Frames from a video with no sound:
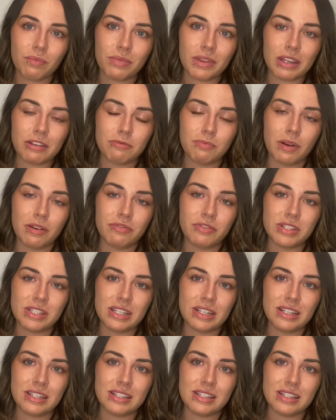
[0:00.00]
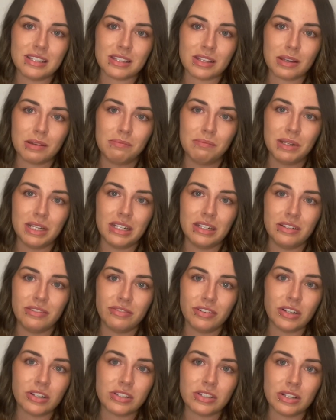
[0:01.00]
if my fertility isn't completely
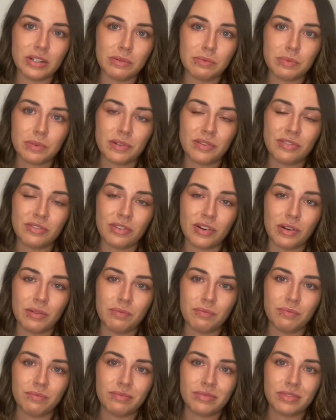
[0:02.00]
fucked up from